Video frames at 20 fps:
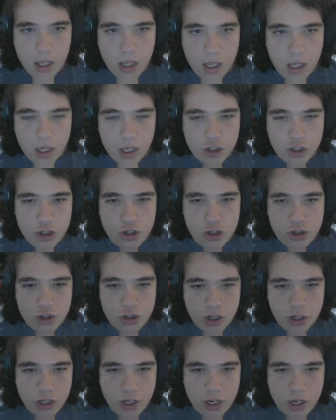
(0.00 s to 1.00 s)
It
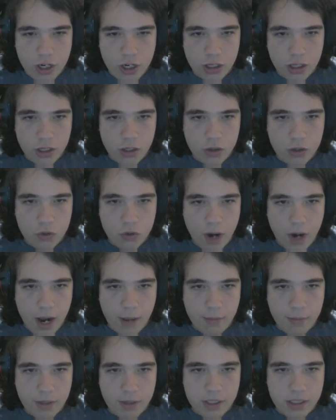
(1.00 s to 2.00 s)
should
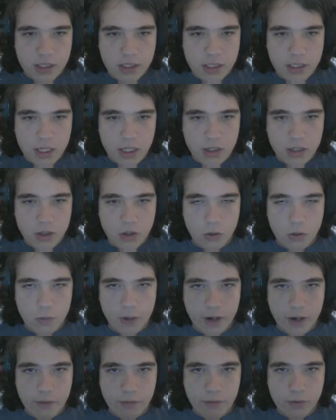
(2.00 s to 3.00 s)
grab a signal
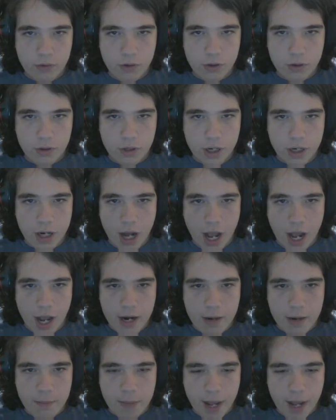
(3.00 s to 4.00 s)
whenever an
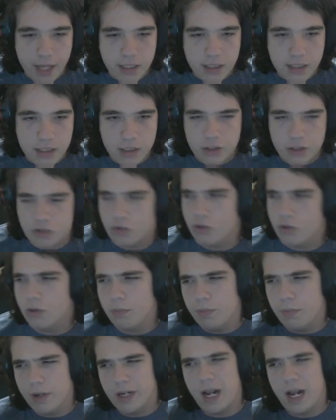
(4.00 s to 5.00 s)
item passes through,
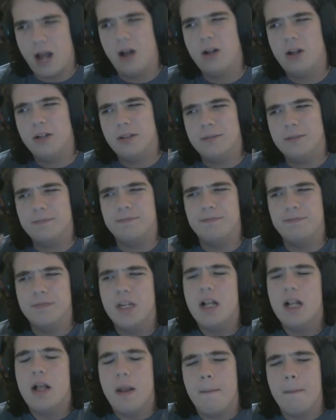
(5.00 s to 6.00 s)
but I'll
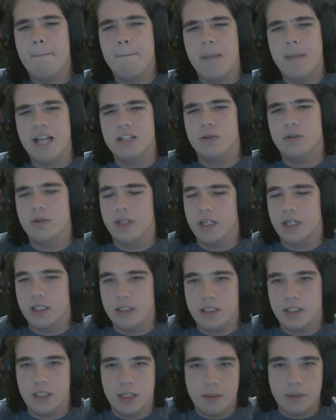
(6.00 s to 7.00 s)
mess with it
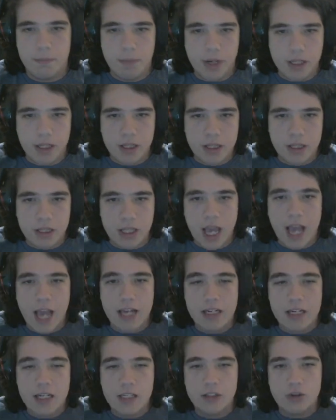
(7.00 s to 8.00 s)
and see. But the
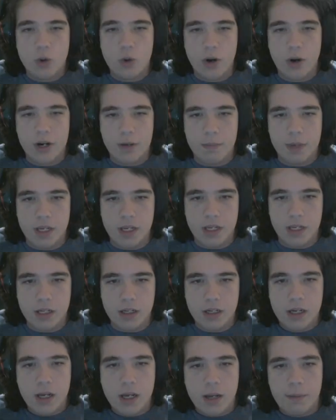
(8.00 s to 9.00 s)
idea is going to
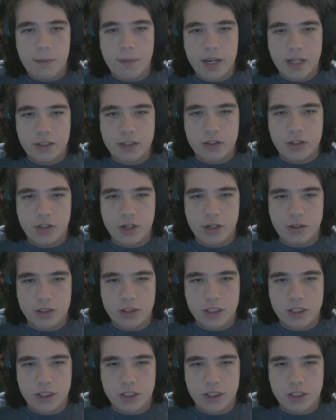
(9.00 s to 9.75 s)
be make it so that it'll